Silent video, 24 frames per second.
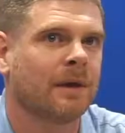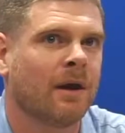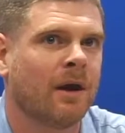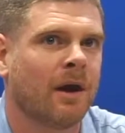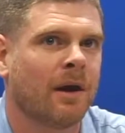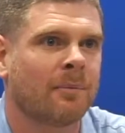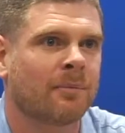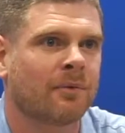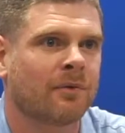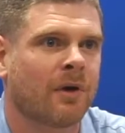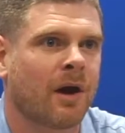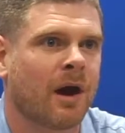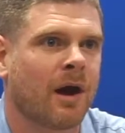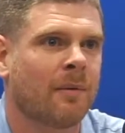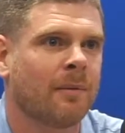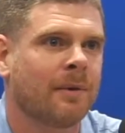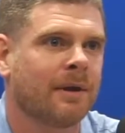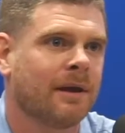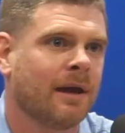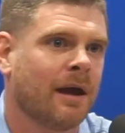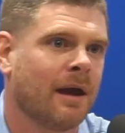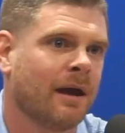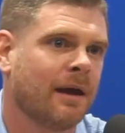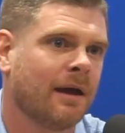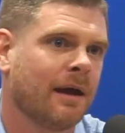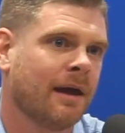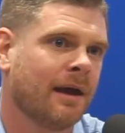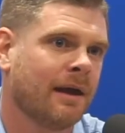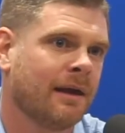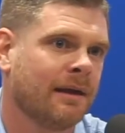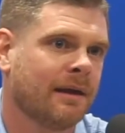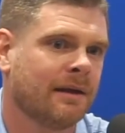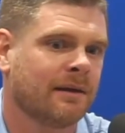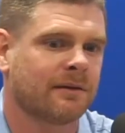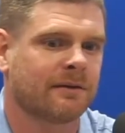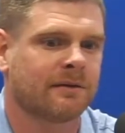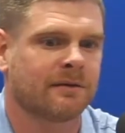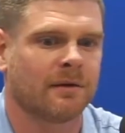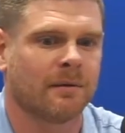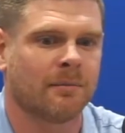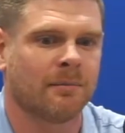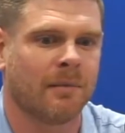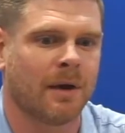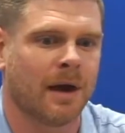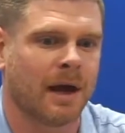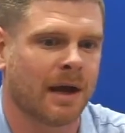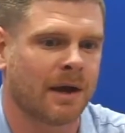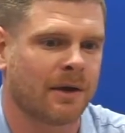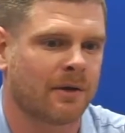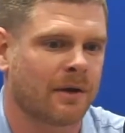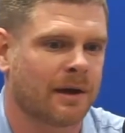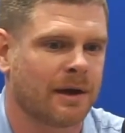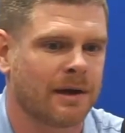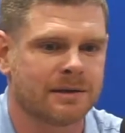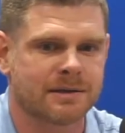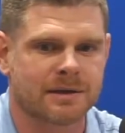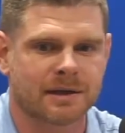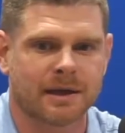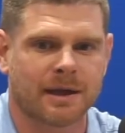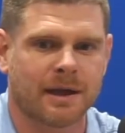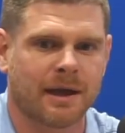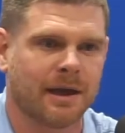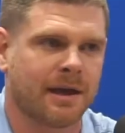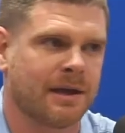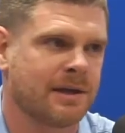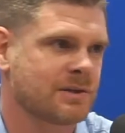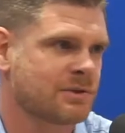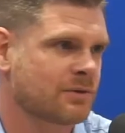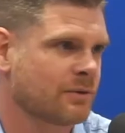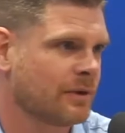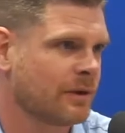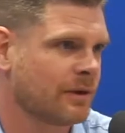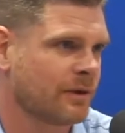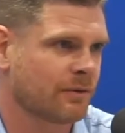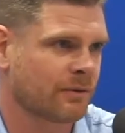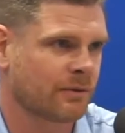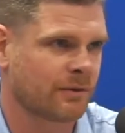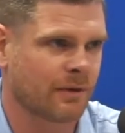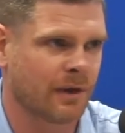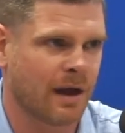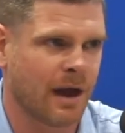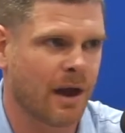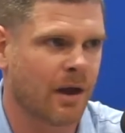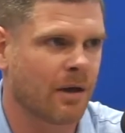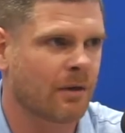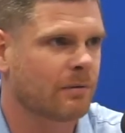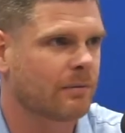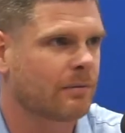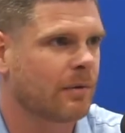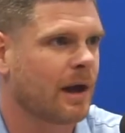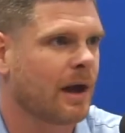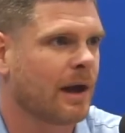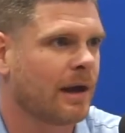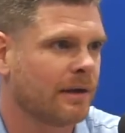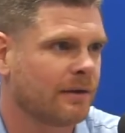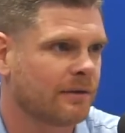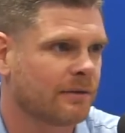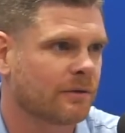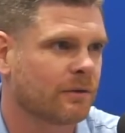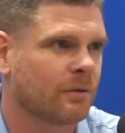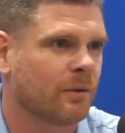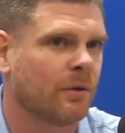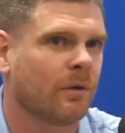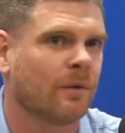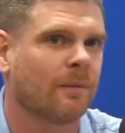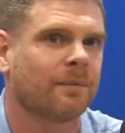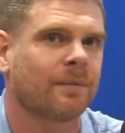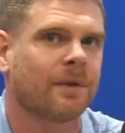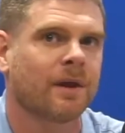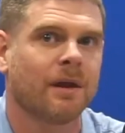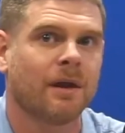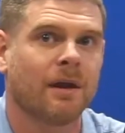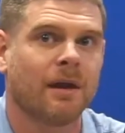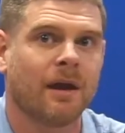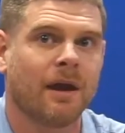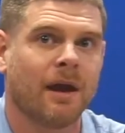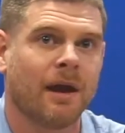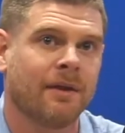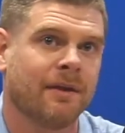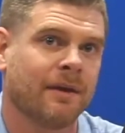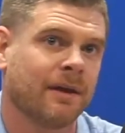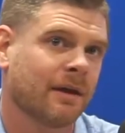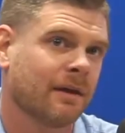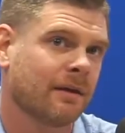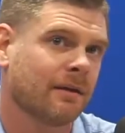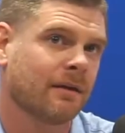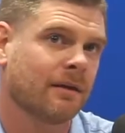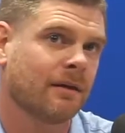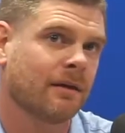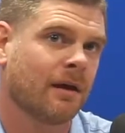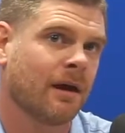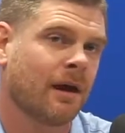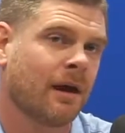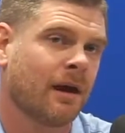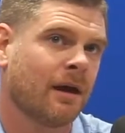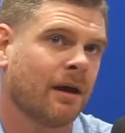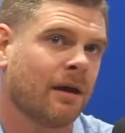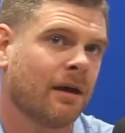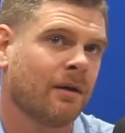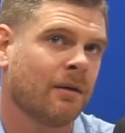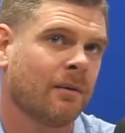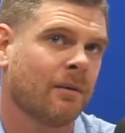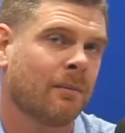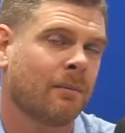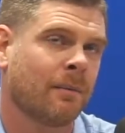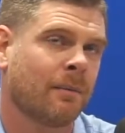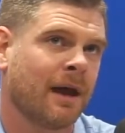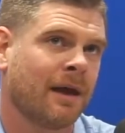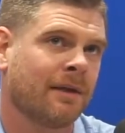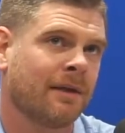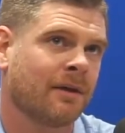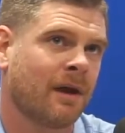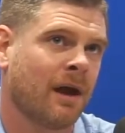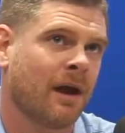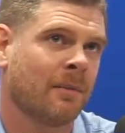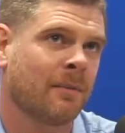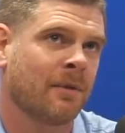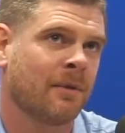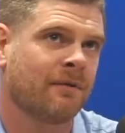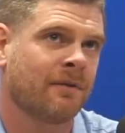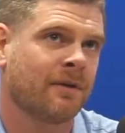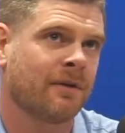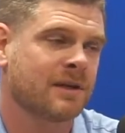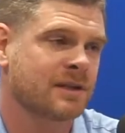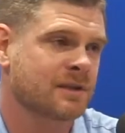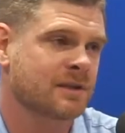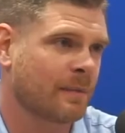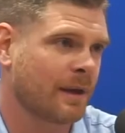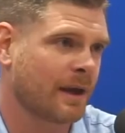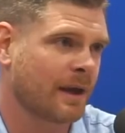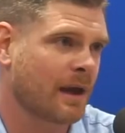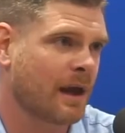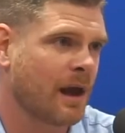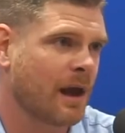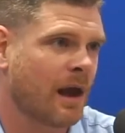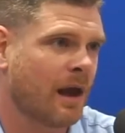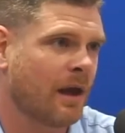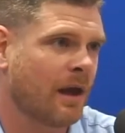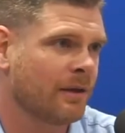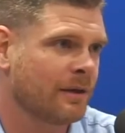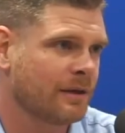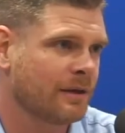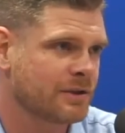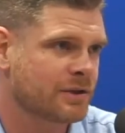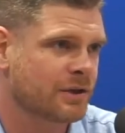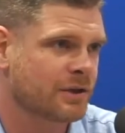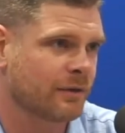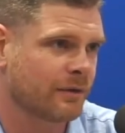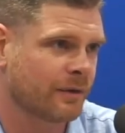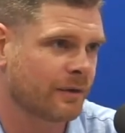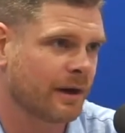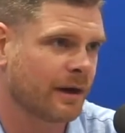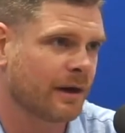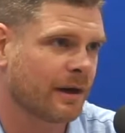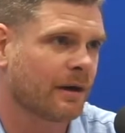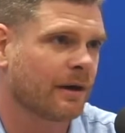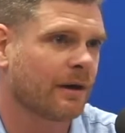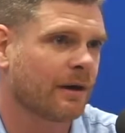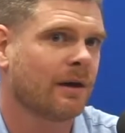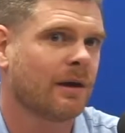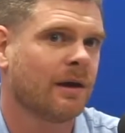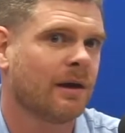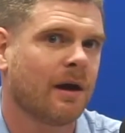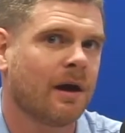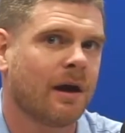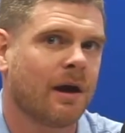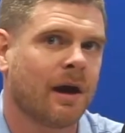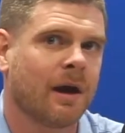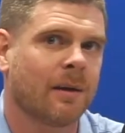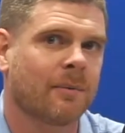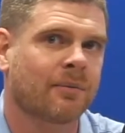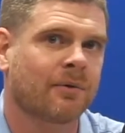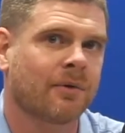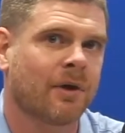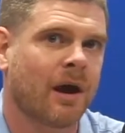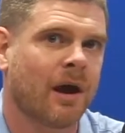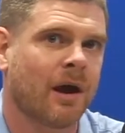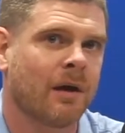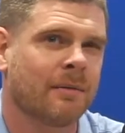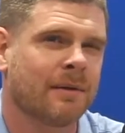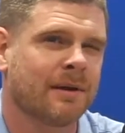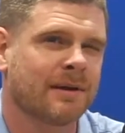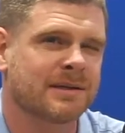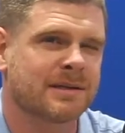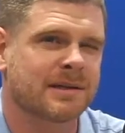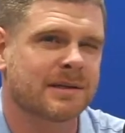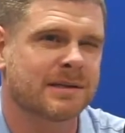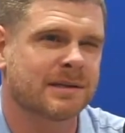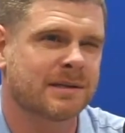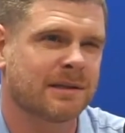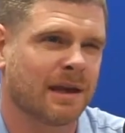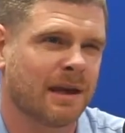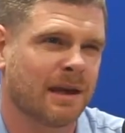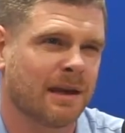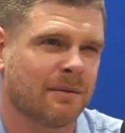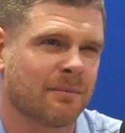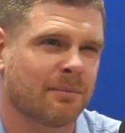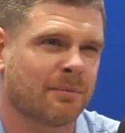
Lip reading: probably got headaches, some migraines occasionally throughout high school. And then by the time I finished my college career, I probably sustained